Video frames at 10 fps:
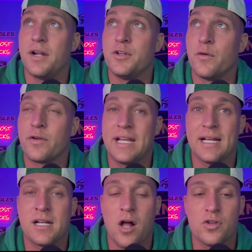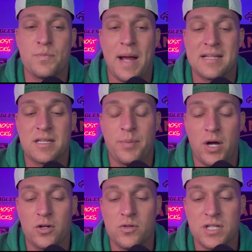Don't forget, college
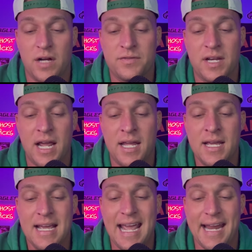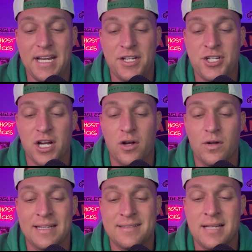basketball goes off today.
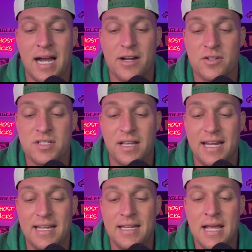NHL entire slate